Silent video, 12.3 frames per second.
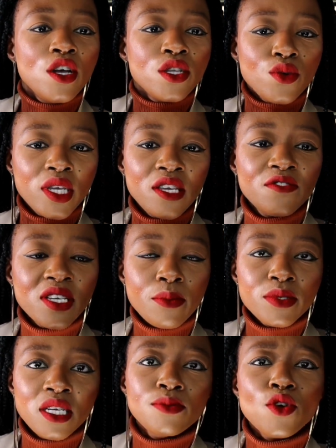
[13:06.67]
to give
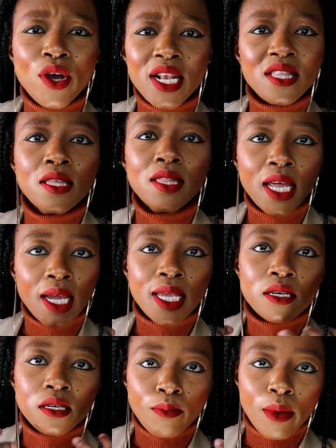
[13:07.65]
some tips or anything that I
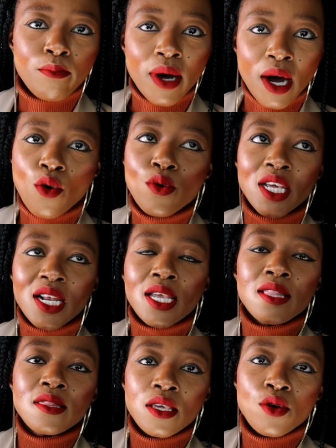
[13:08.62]
can remember or that I
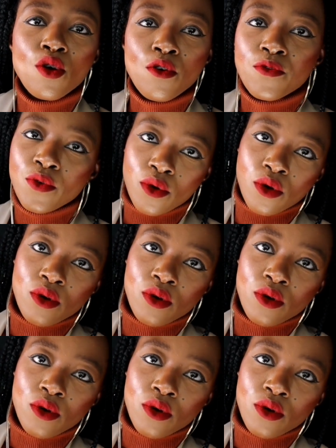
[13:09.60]
can think of.